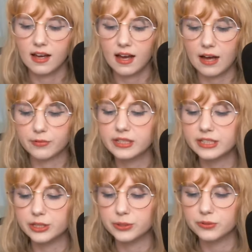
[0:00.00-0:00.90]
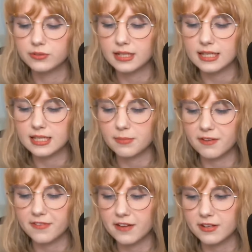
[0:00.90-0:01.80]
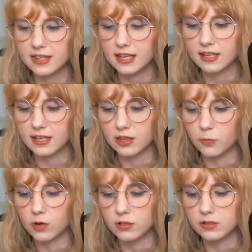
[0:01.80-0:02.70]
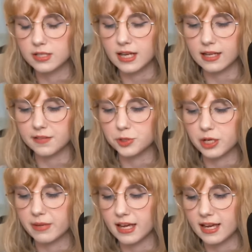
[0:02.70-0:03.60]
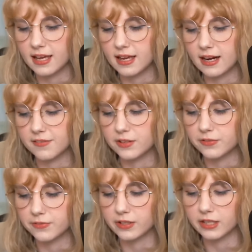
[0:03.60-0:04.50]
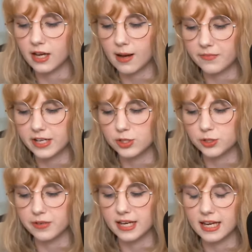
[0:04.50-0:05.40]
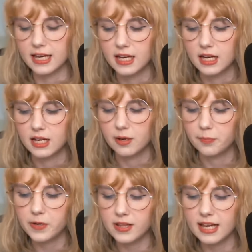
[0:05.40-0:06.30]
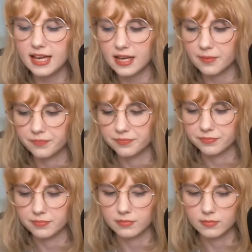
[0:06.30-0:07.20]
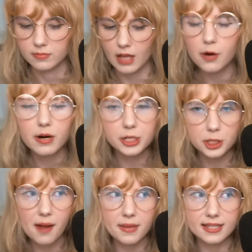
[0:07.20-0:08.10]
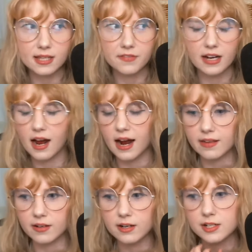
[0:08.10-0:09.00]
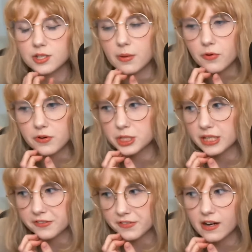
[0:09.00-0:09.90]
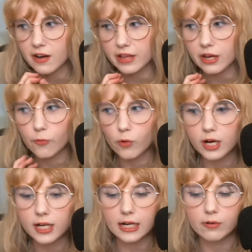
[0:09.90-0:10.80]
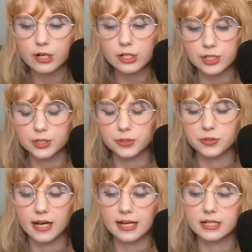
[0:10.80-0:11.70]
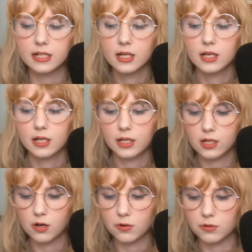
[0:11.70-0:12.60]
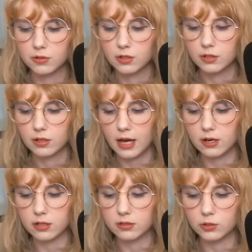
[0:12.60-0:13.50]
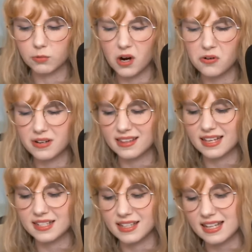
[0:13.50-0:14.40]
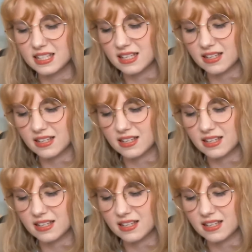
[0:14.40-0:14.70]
I really do. It's my favorite thing in the world. I love streaming it, and I feel really confident doing it. But like, I don't want to trap myself in it either. So I'm always trying to figure out like what I want to do, and you know, how to grow and things like that. It's